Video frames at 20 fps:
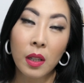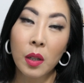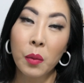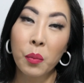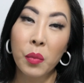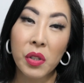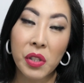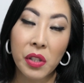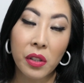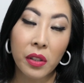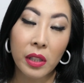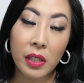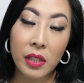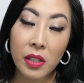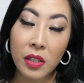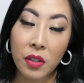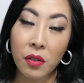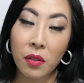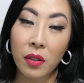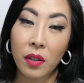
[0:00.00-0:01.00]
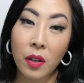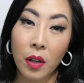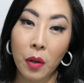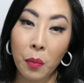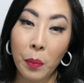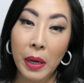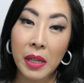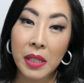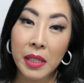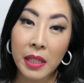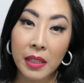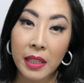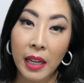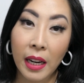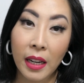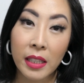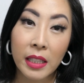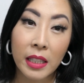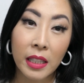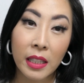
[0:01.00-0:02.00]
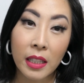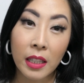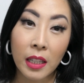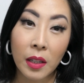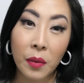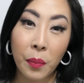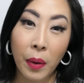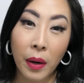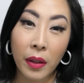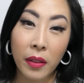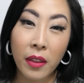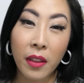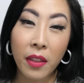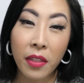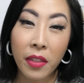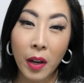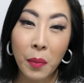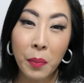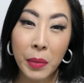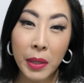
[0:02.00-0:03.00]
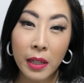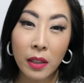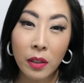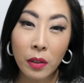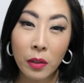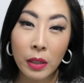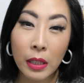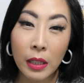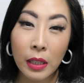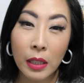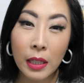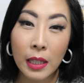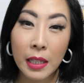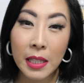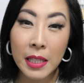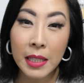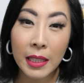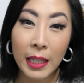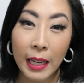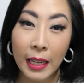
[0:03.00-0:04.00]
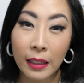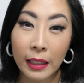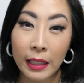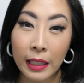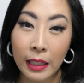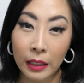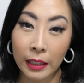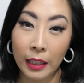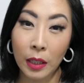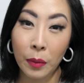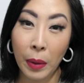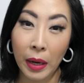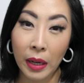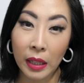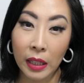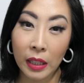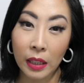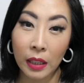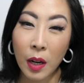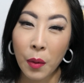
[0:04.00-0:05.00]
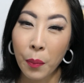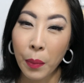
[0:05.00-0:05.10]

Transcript: Brazilians do their amazing technique, but the thumbnail is slightly clickbaity,